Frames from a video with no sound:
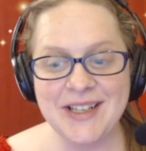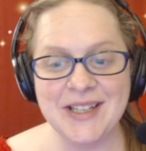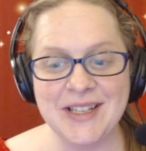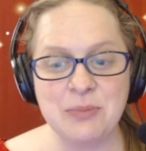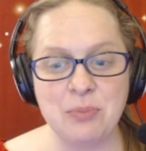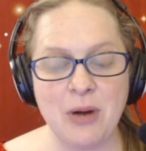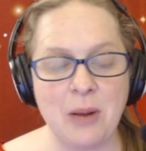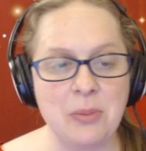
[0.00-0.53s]

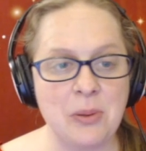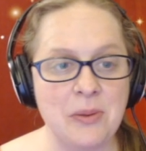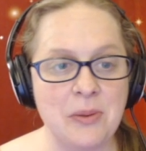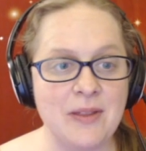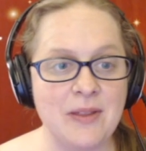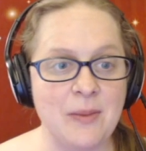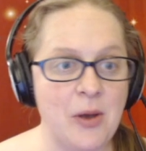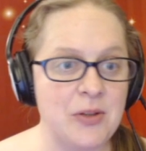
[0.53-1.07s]
is probably
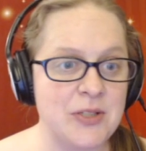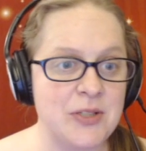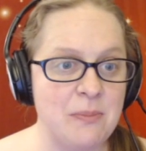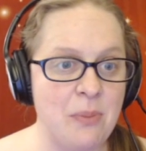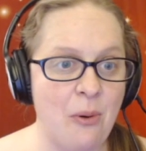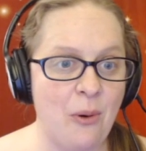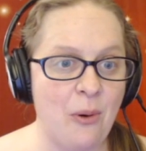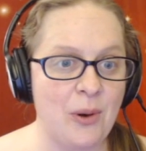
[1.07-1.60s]
the most
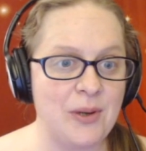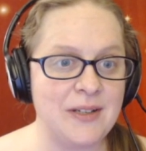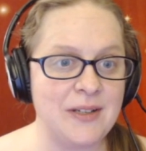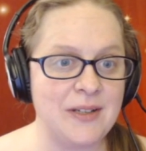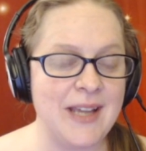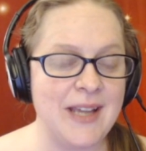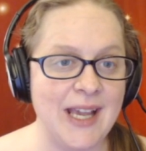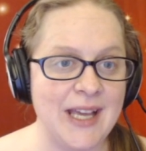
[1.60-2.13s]

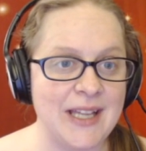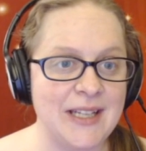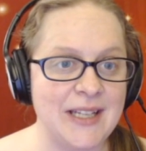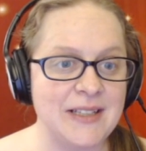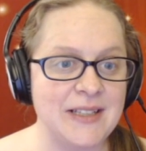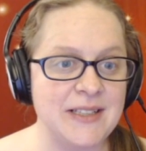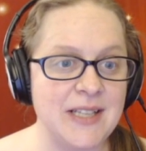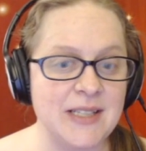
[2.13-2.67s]
important and
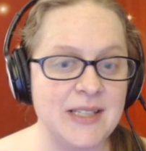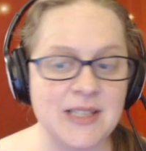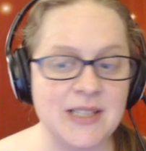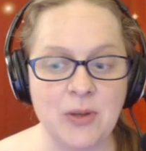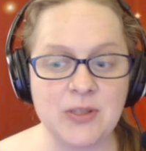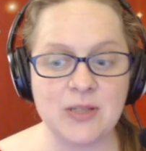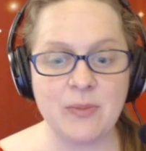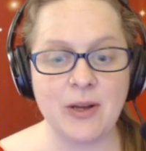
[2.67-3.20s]
it takes the
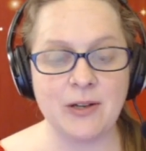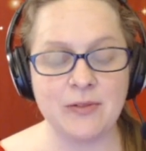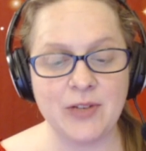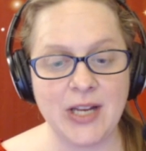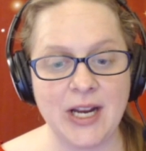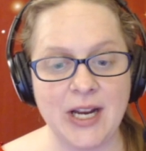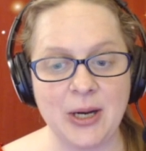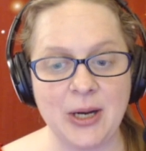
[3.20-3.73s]
most amount of
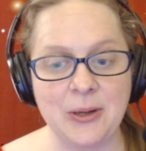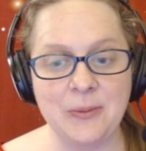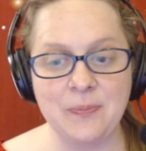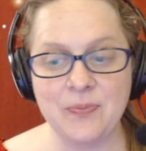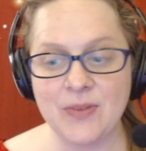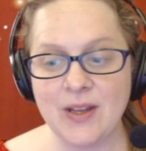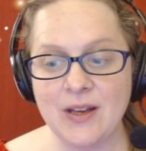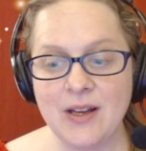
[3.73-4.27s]
care.
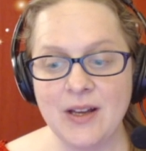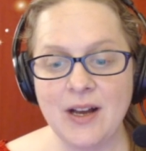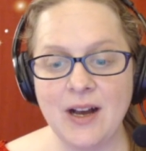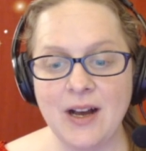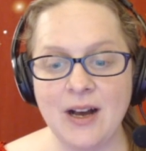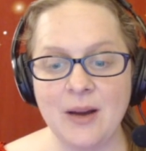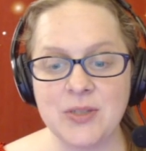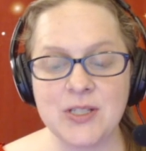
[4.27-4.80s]

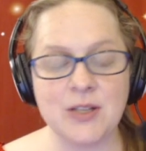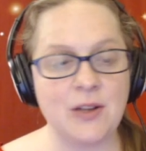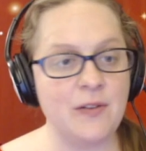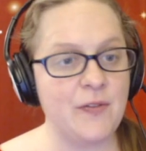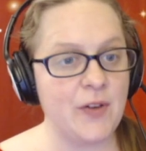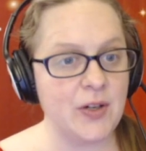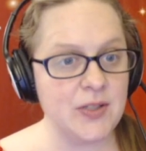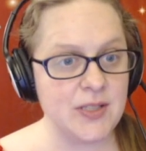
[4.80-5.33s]
Um, so the
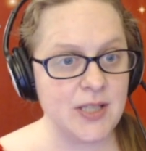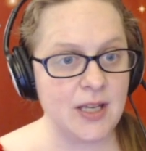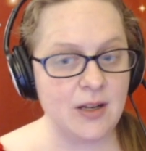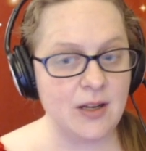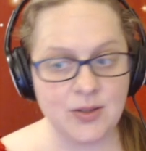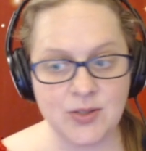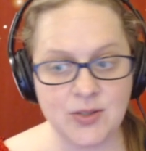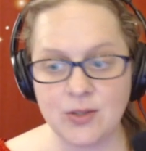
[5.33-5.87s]
first thing
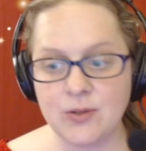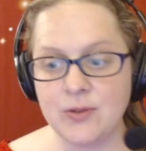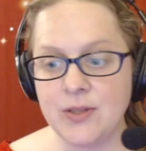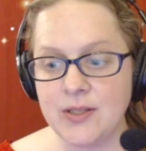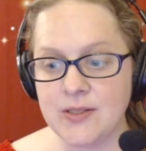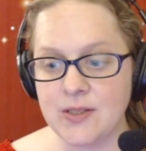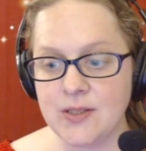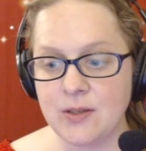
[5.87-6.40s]
I'll do
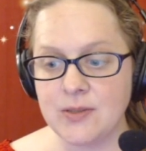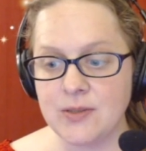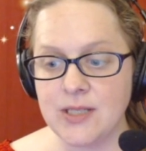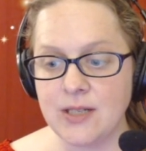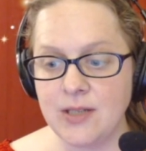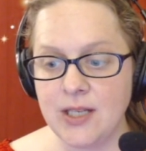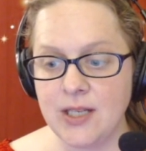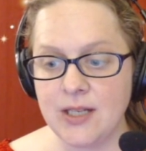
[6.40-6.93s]
is go
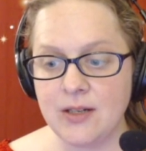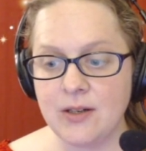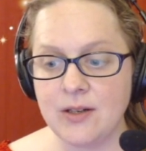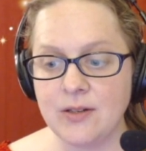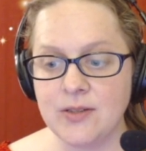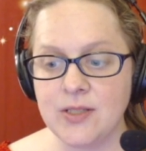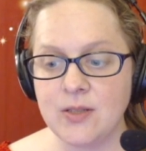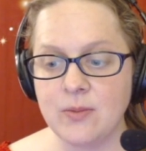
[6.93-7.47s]
down
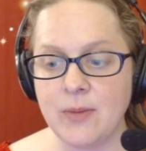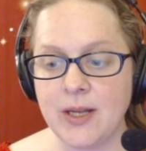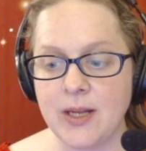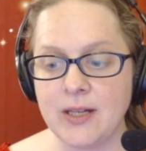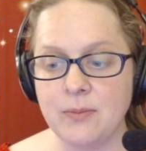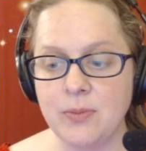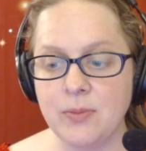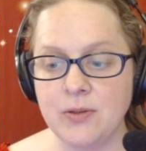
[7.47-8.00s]
here to my
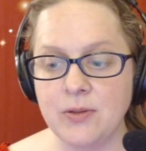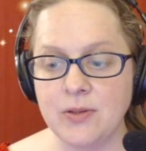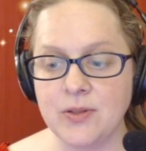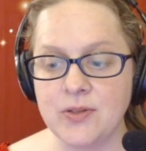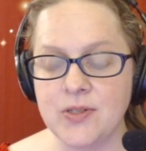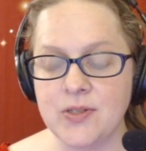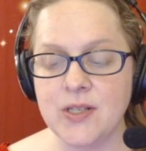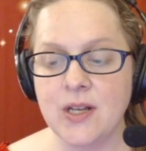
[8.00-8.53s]

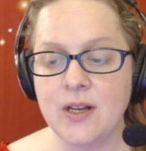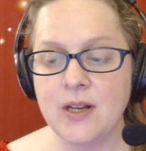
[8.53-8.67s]
computer's